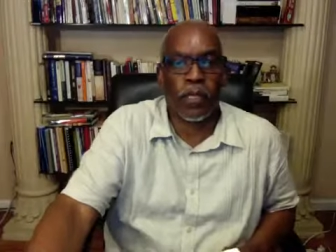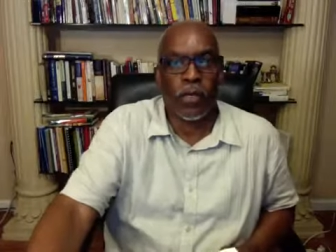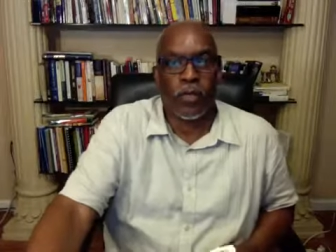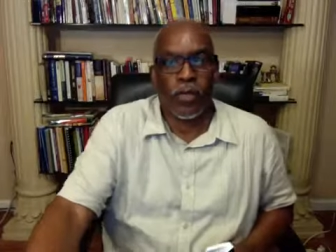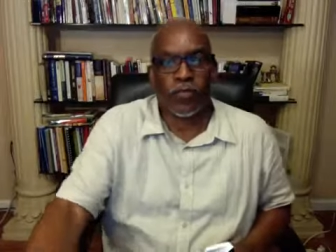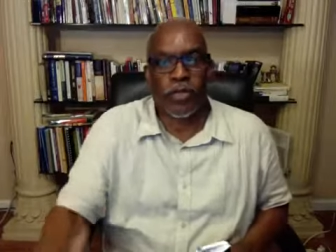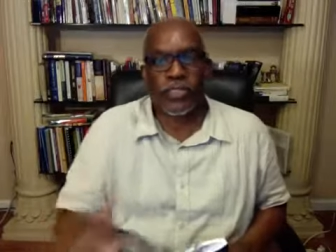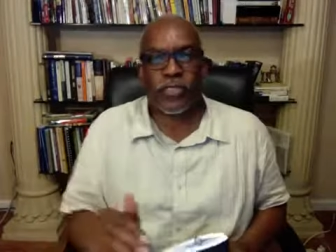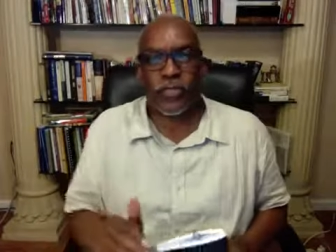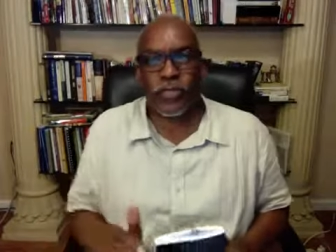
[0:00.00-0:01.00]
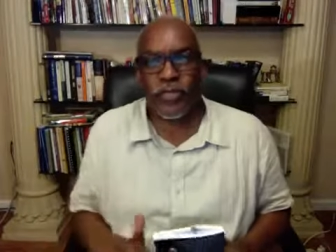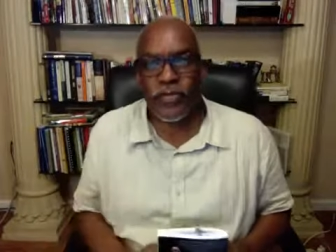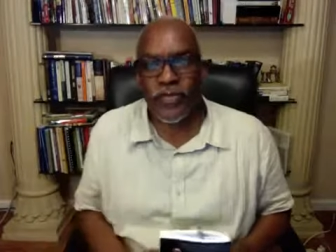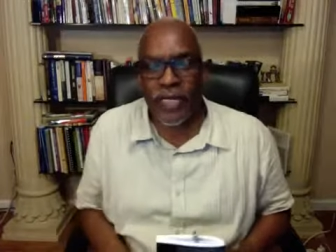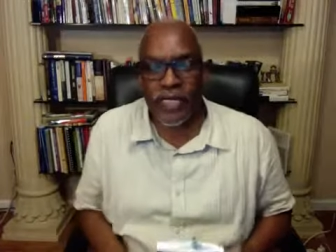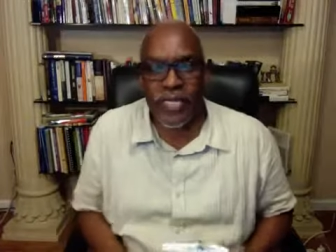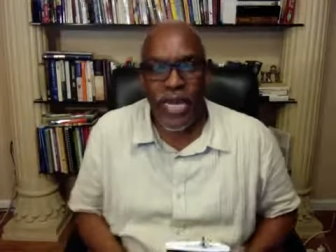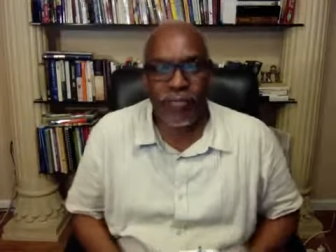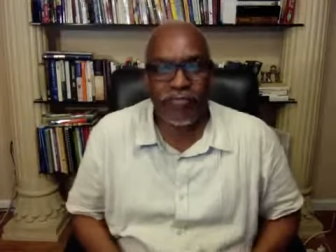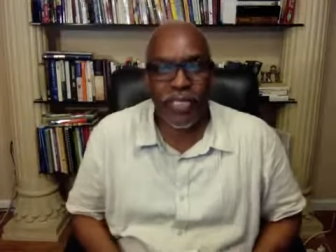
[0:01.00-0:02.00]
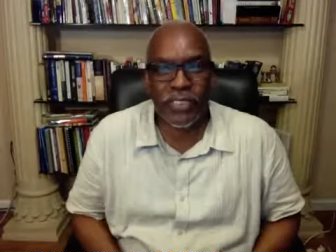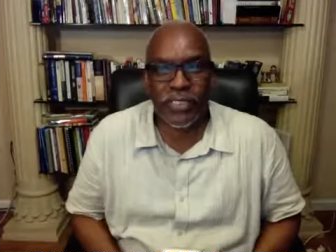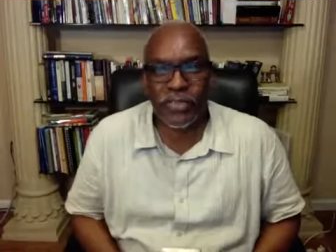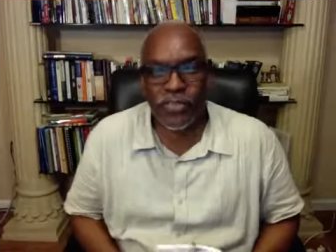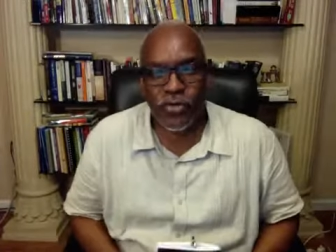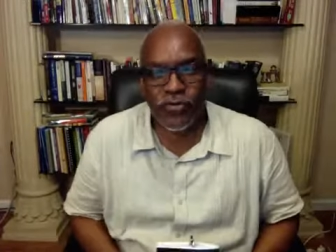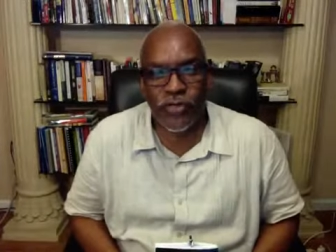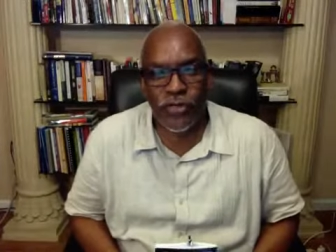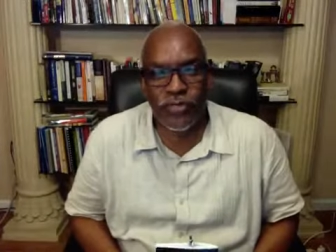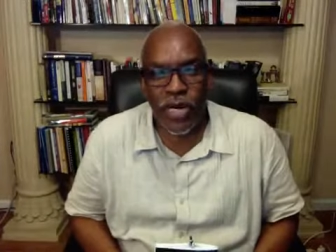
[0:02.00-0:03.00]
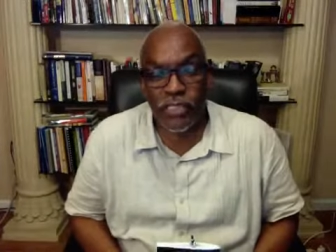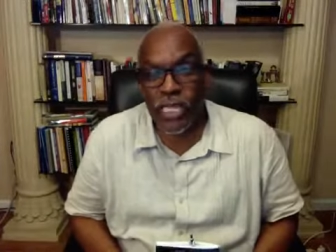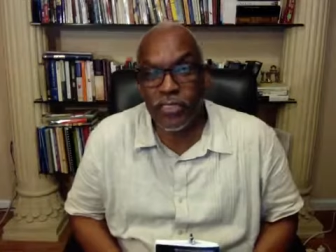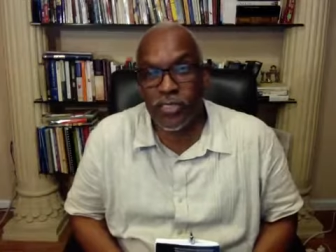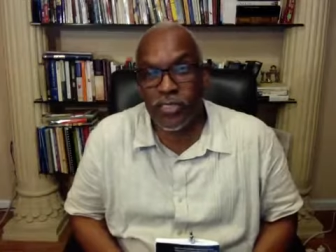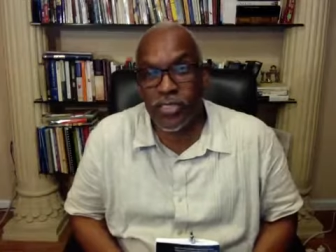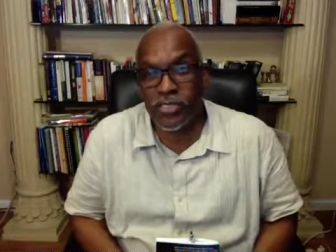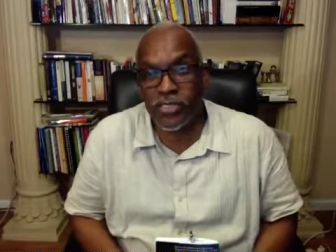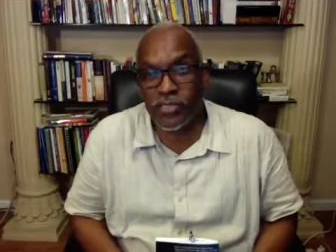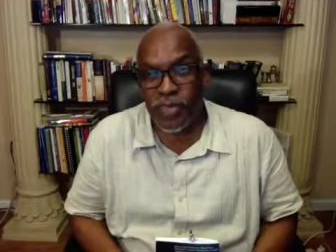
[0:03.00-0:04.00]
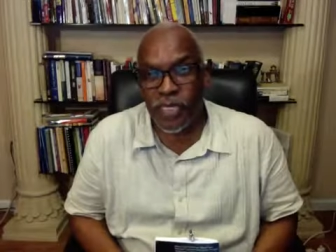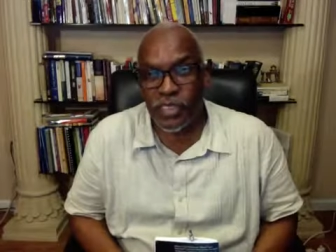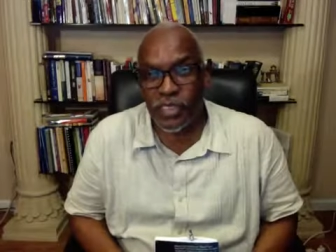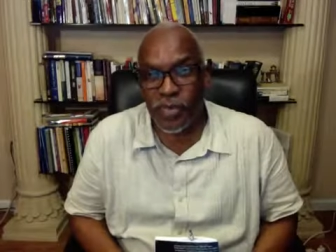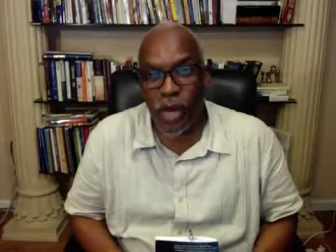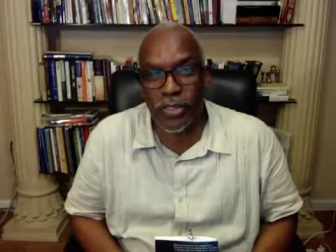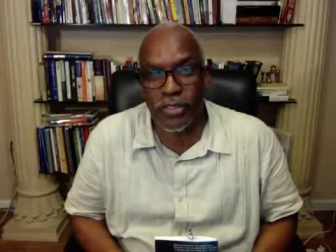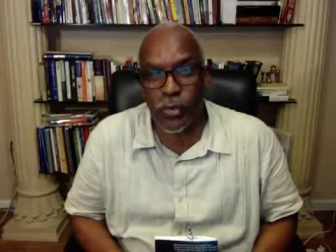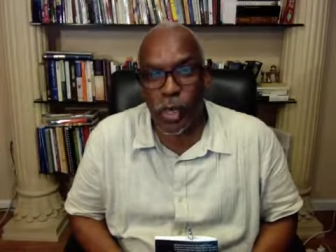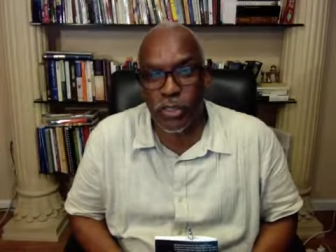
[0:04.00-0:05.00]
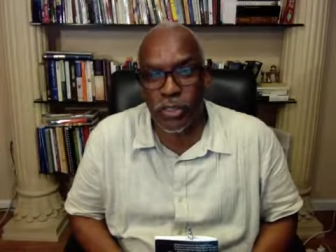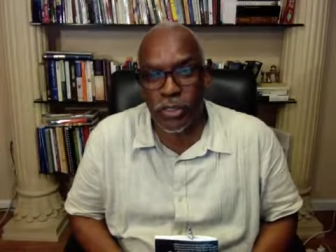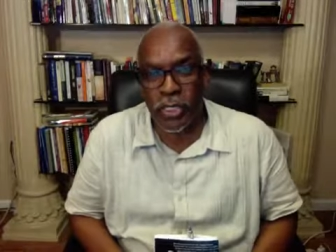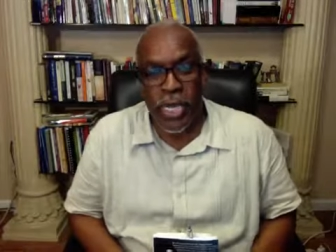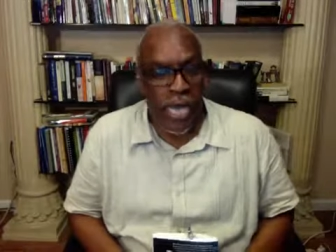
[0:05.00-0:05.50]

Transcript: Well, praise the Lord, everybody. God bless you so very much. Hey, look, this is Bishop RS Walker.